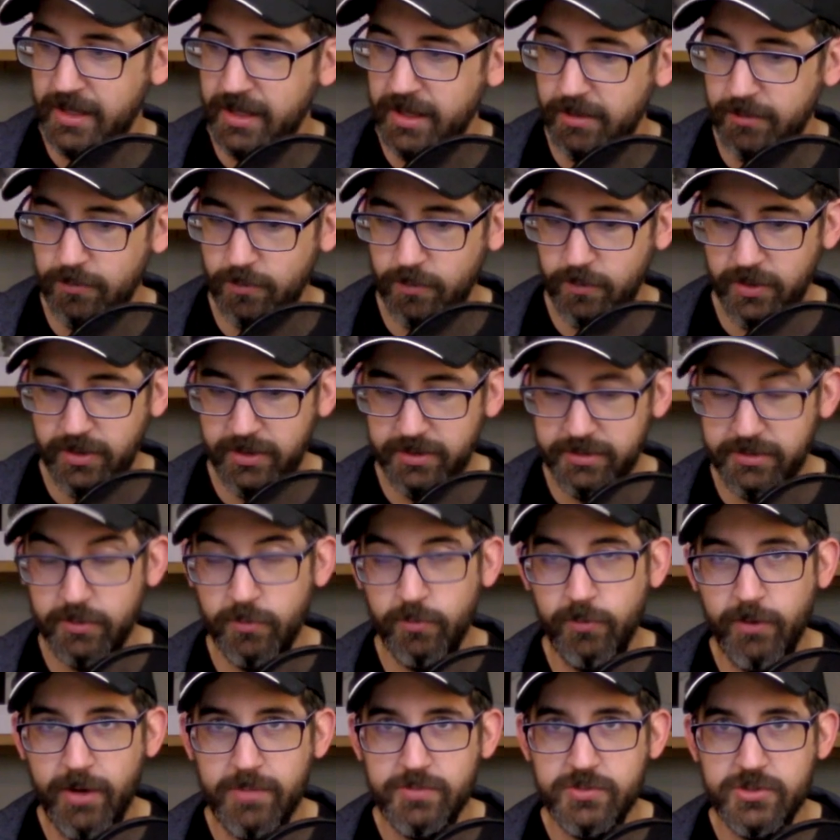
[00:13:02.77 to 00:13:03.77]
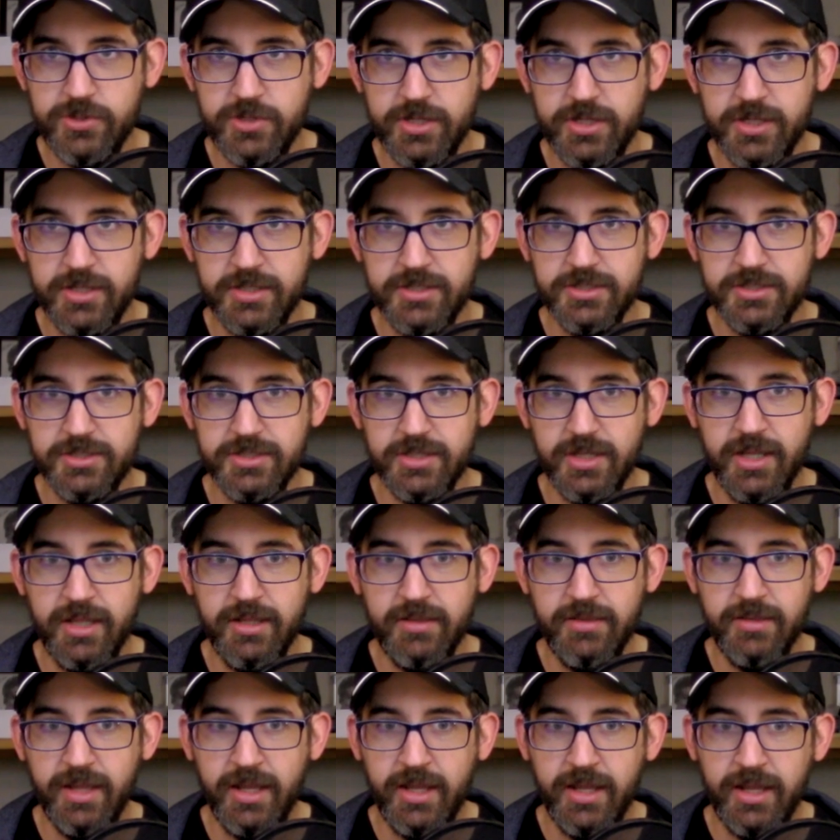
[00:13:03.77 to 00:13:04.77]
with Eruptions.
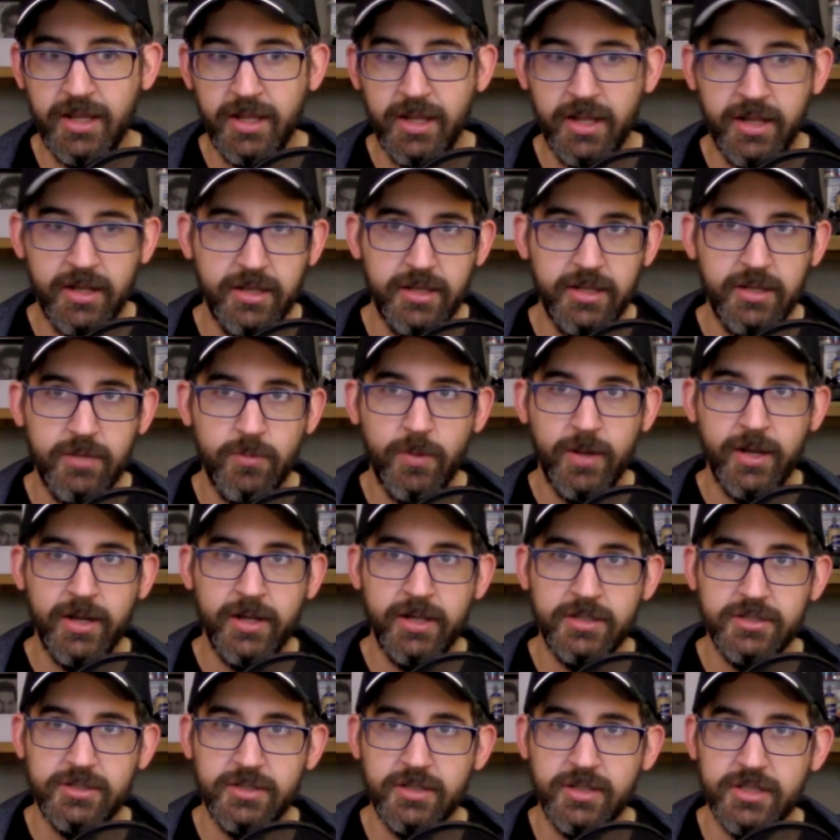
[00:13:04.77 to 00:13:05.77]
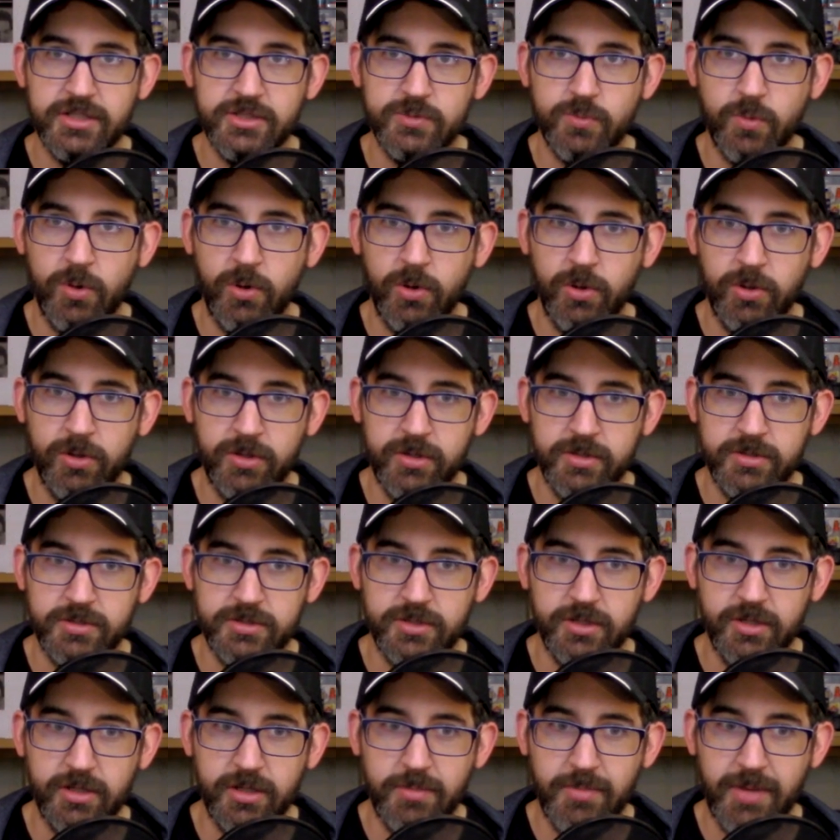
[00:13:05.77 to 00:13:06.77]
And then he went into his Warlord and
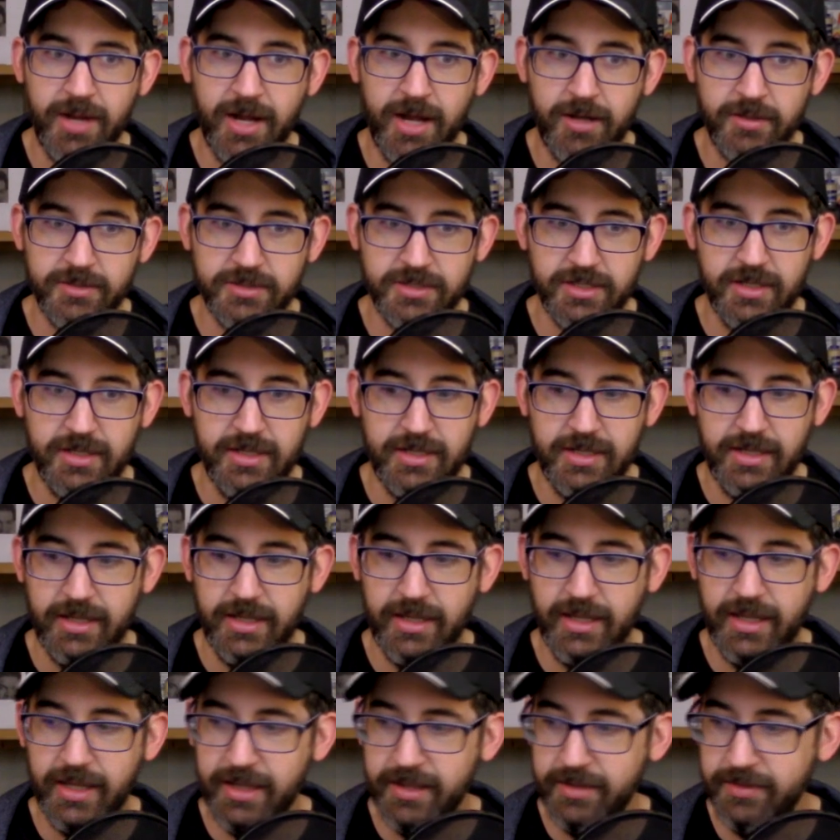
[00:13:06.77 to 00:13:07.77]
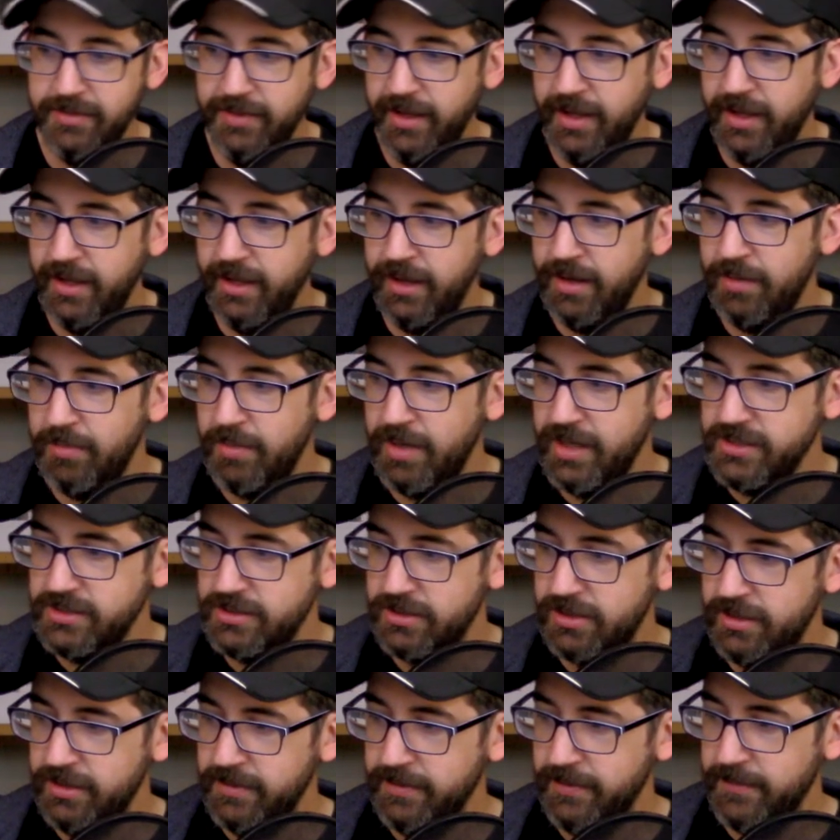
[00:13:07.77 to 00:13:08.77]
took him out. And then on my
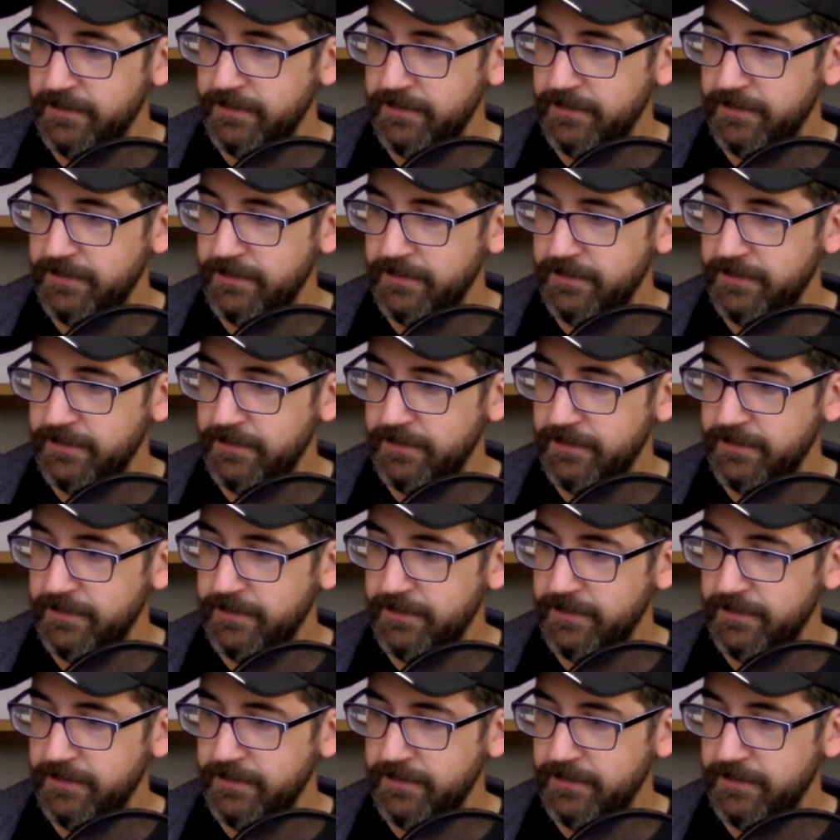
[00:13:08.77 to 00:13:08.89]
turn,